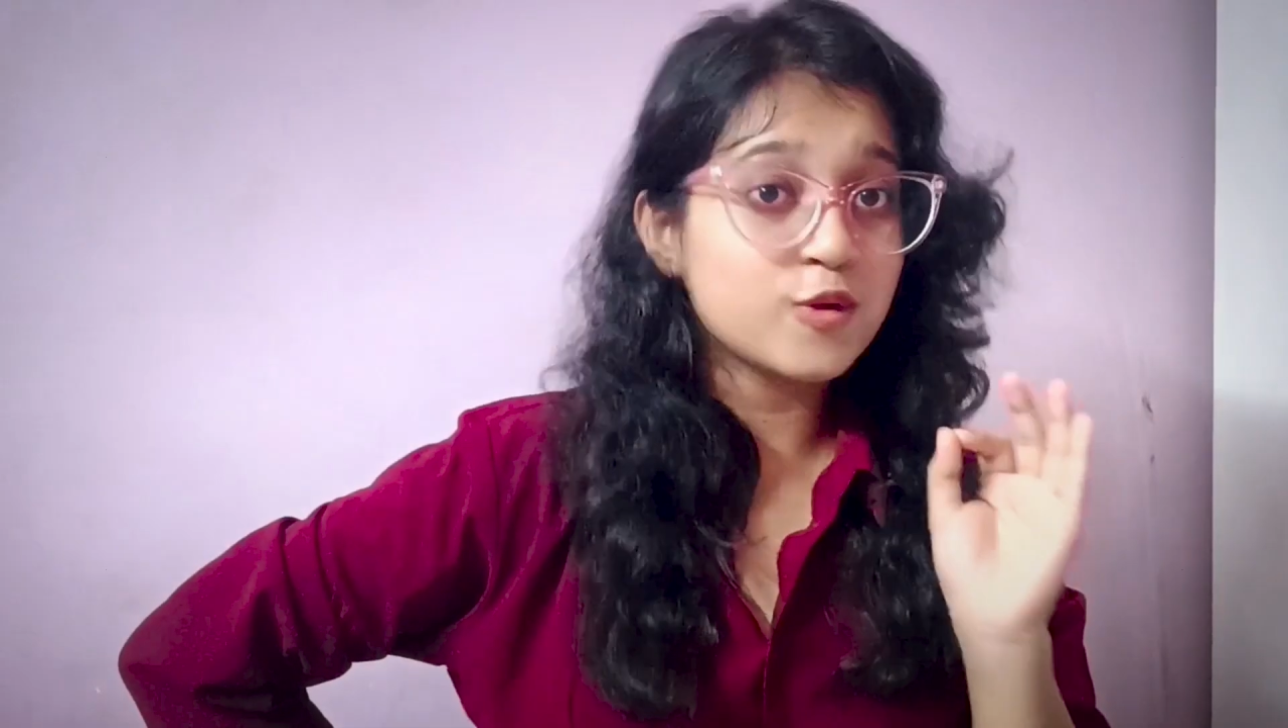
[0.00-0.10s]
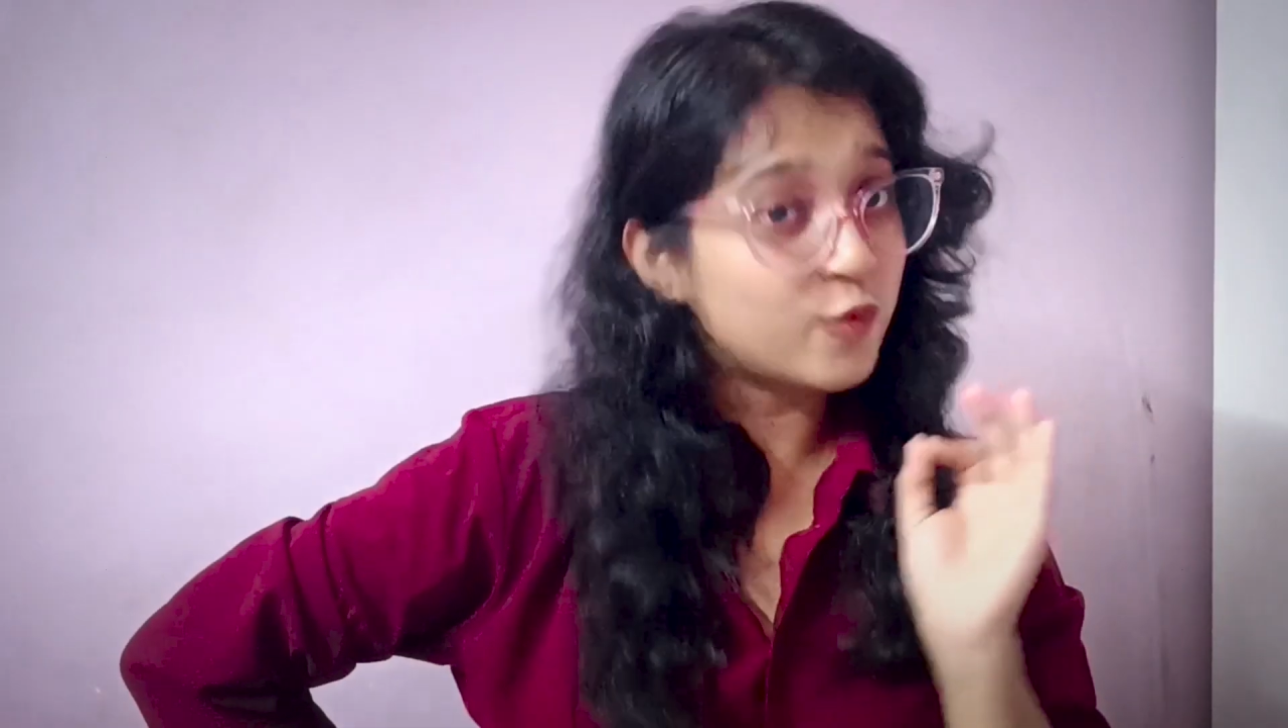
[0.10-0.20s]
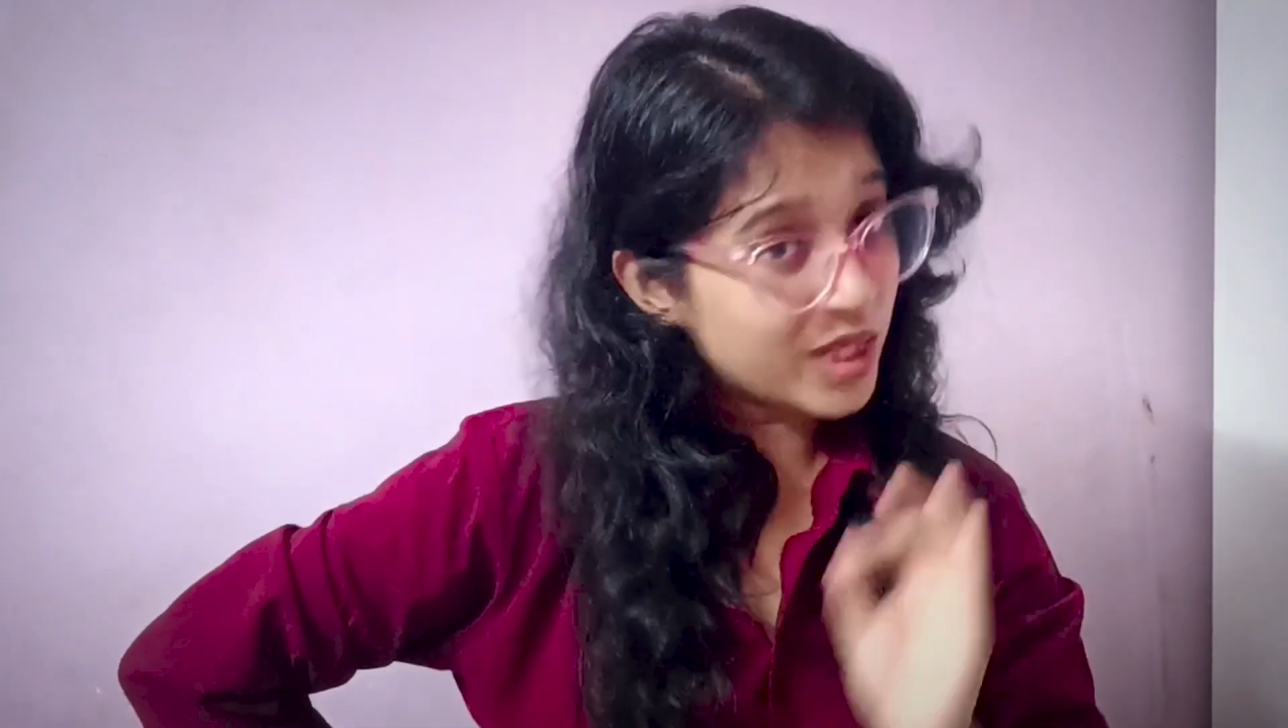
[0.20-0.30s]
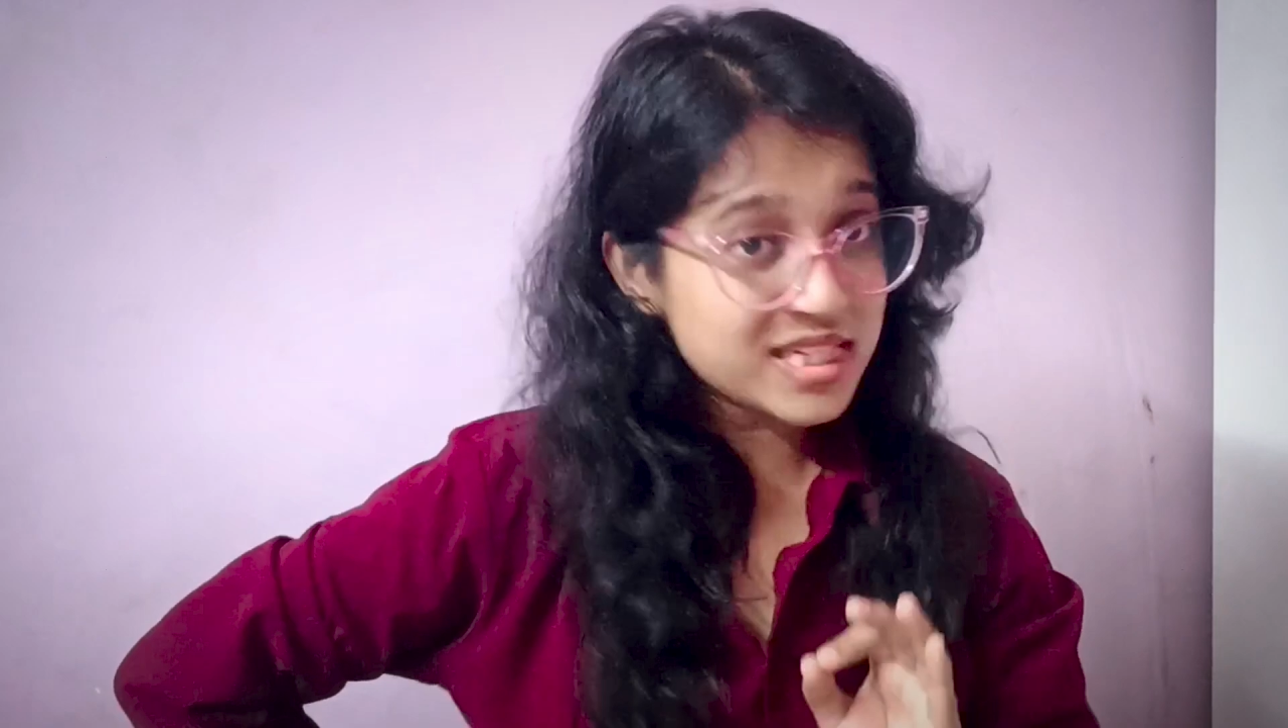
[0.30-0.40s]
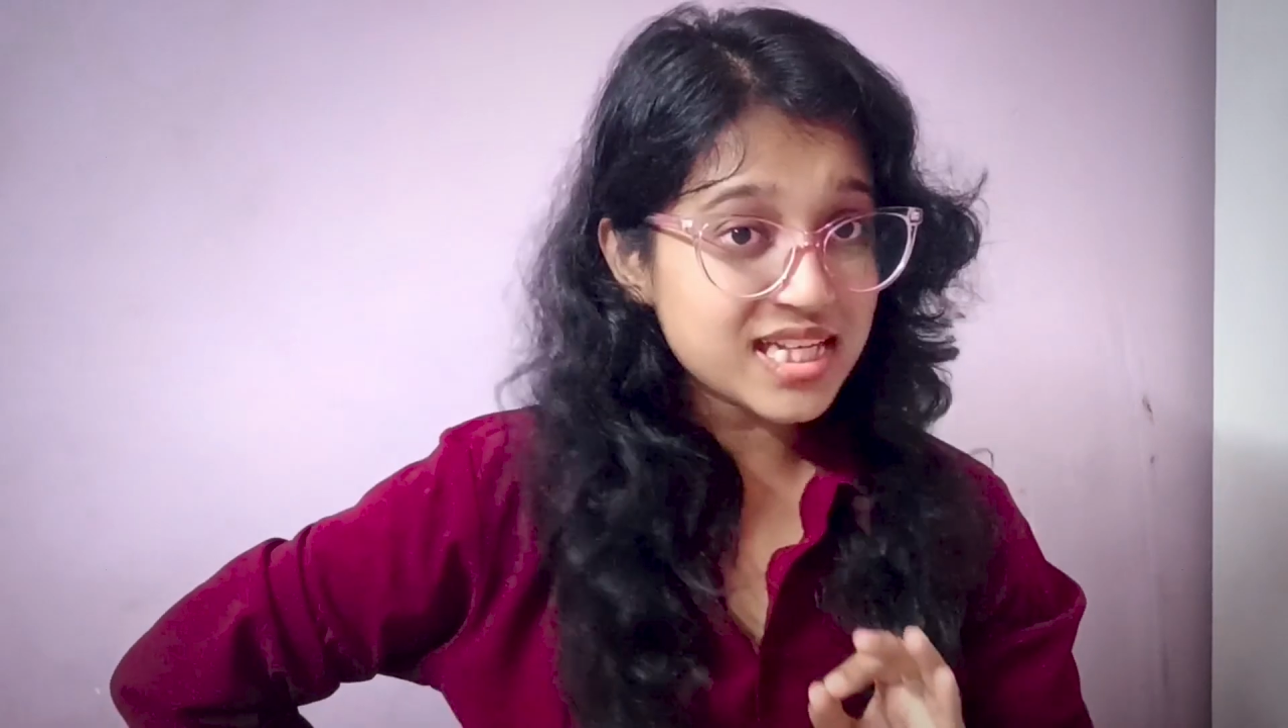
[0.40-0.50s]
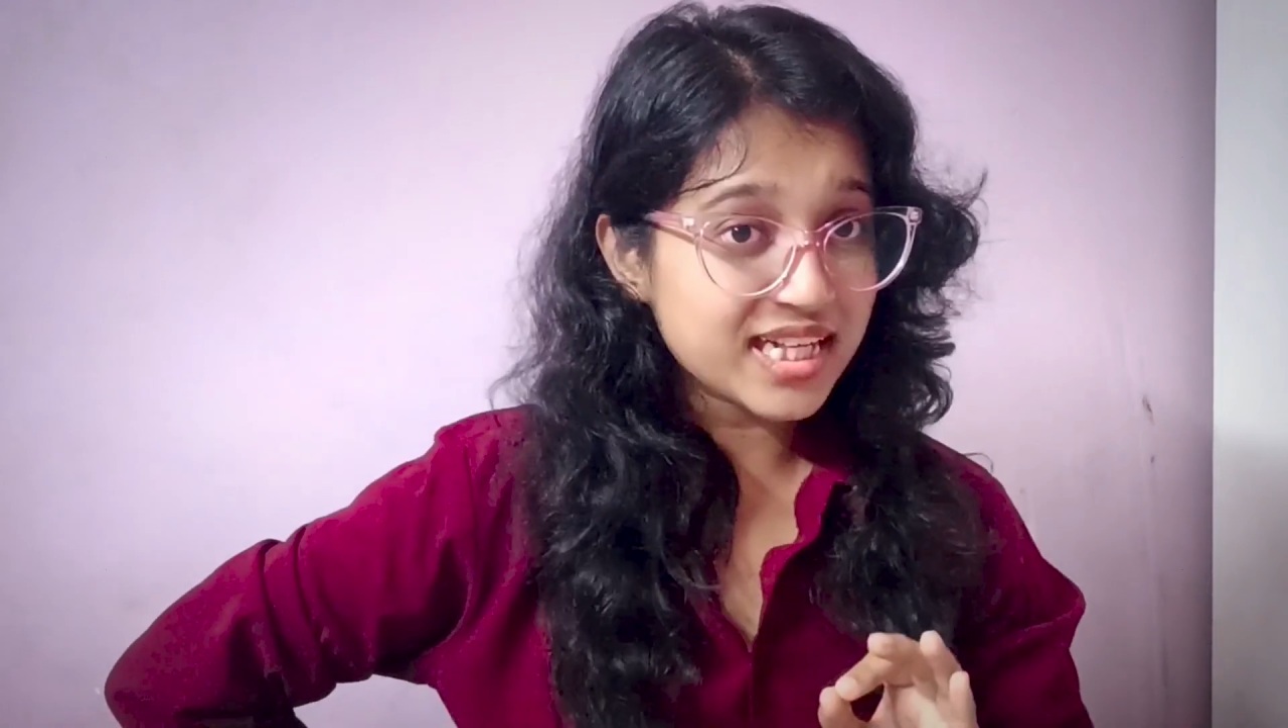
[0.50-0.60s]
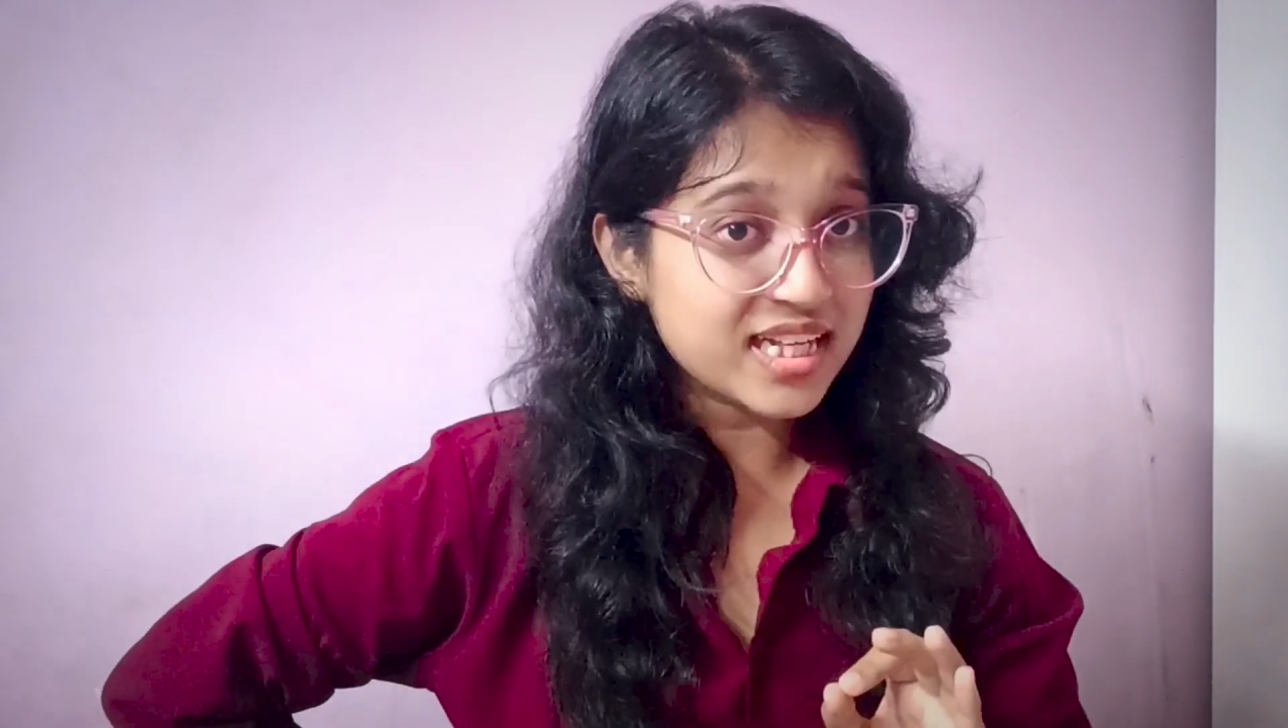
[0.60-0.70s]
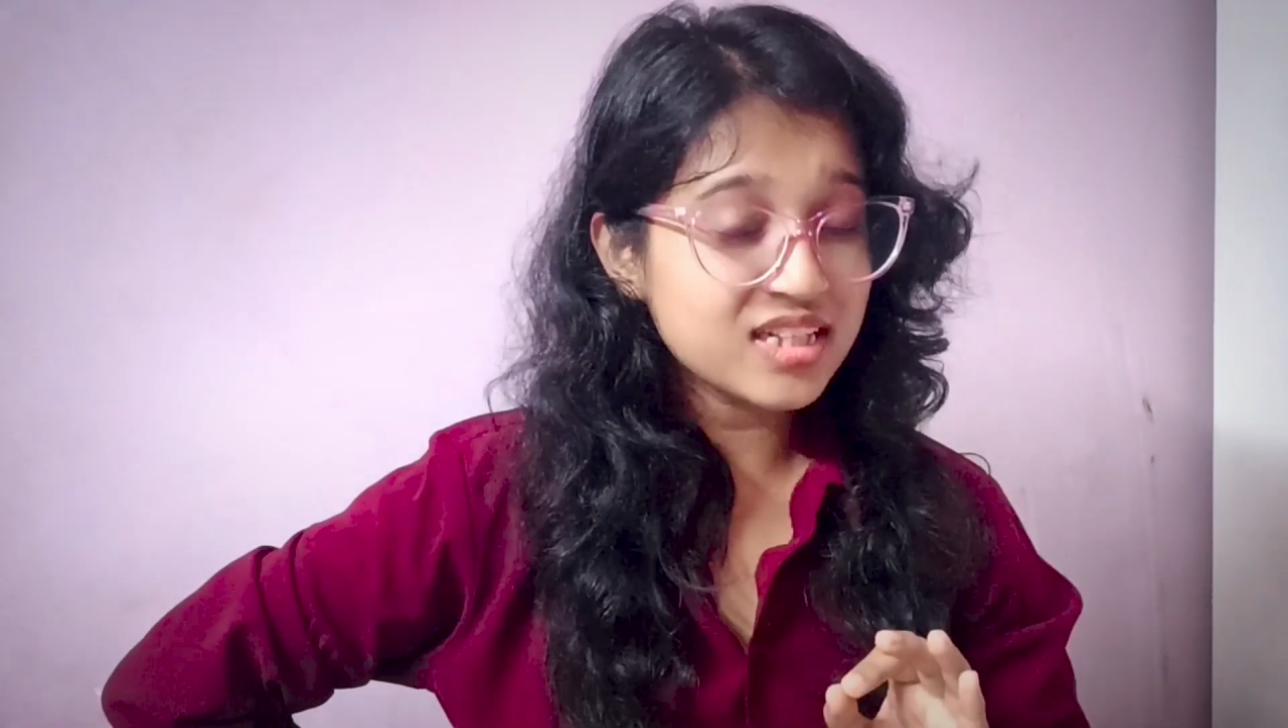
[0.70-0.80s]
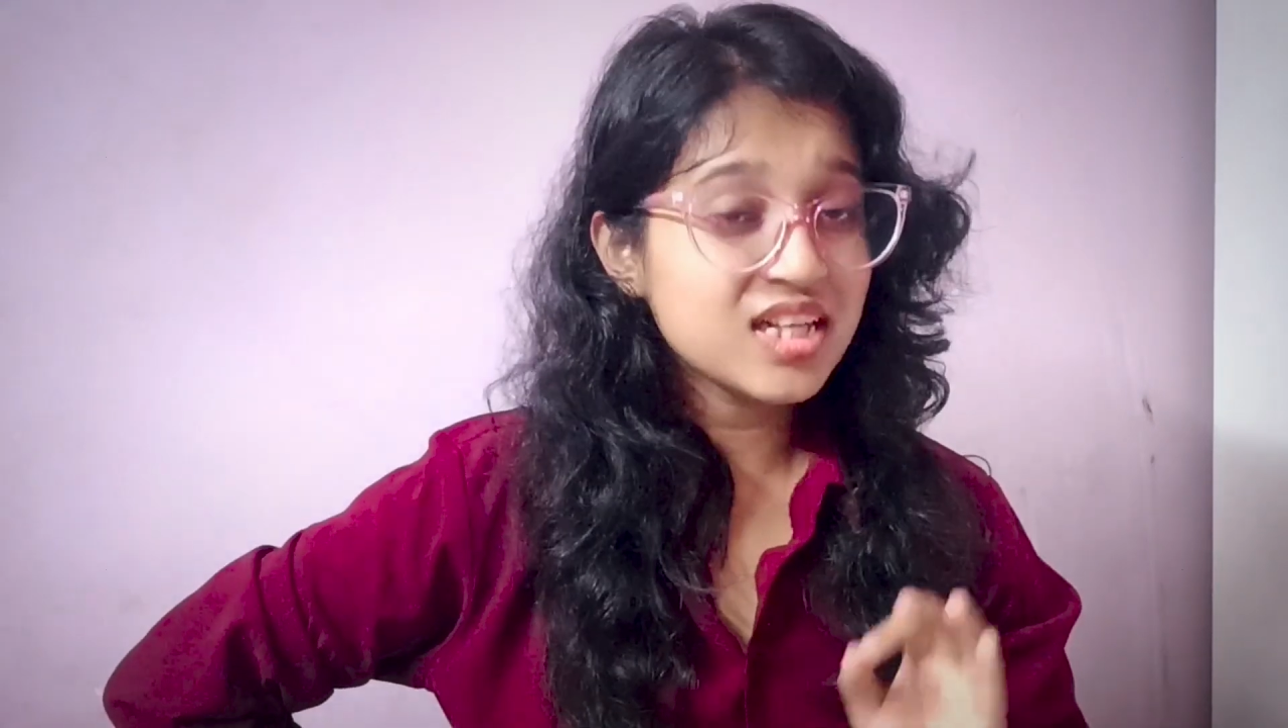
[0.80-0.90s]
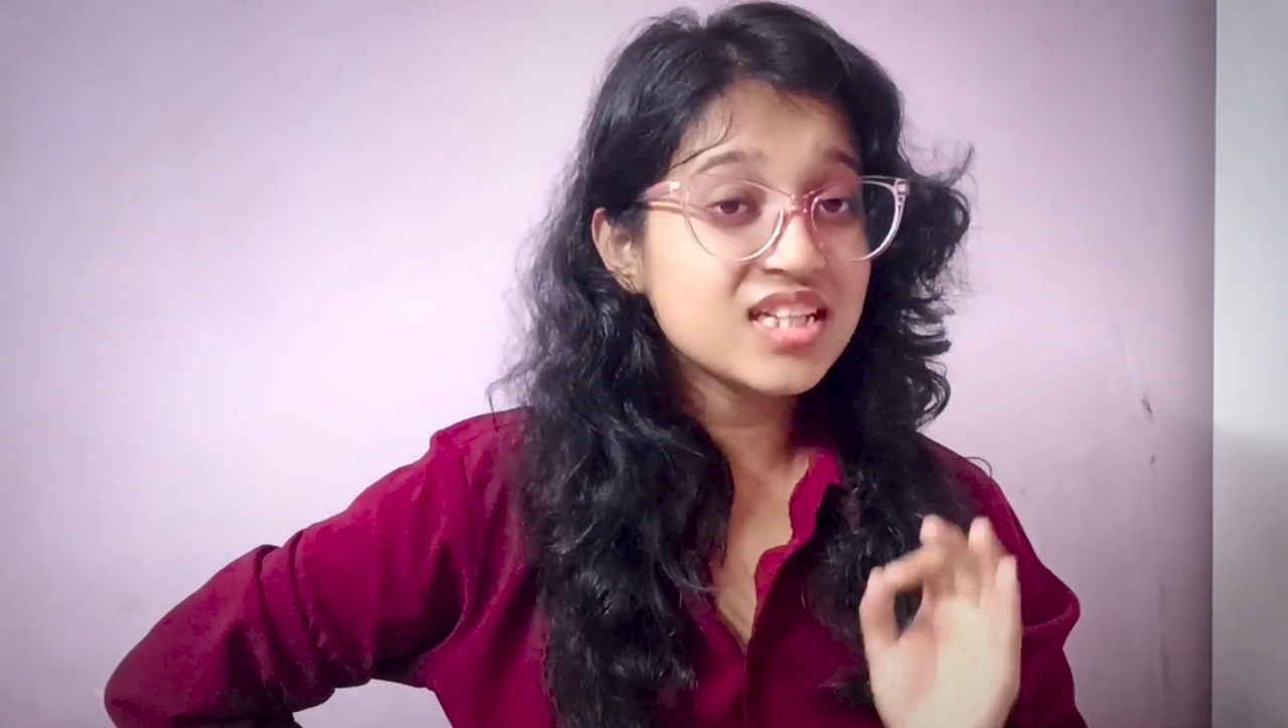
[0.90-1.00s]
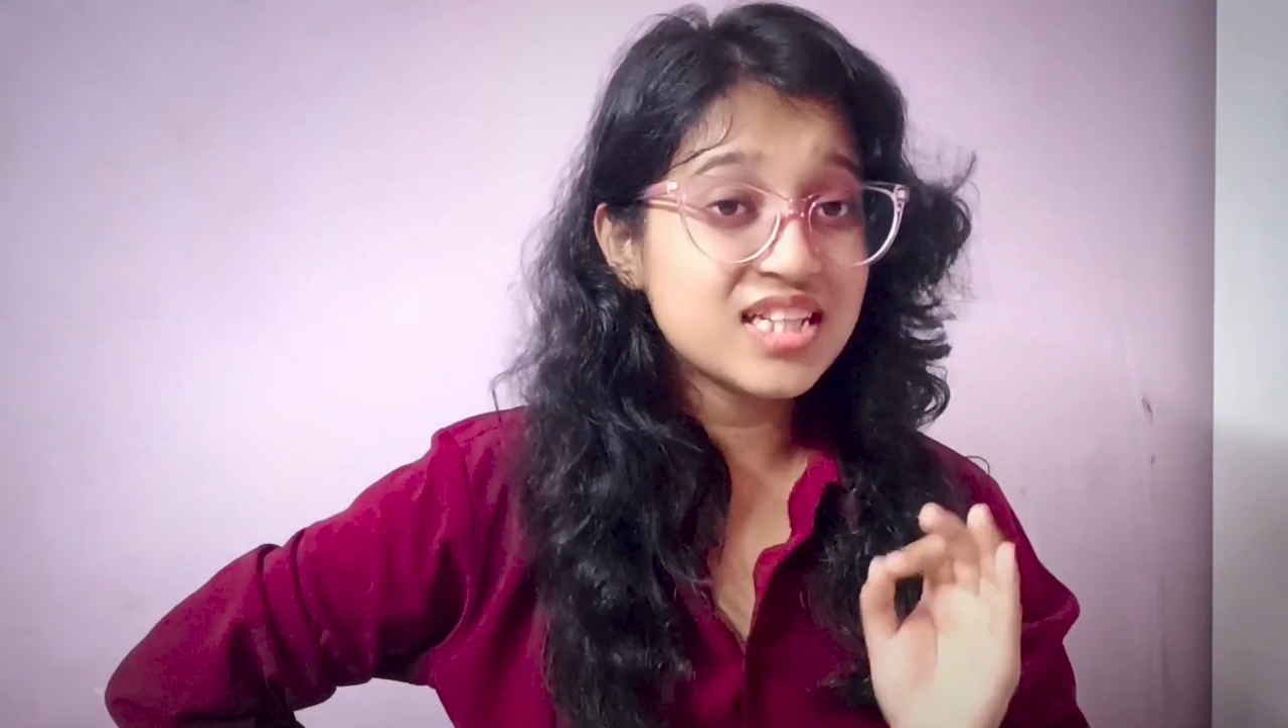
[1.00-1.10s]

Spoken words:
once again,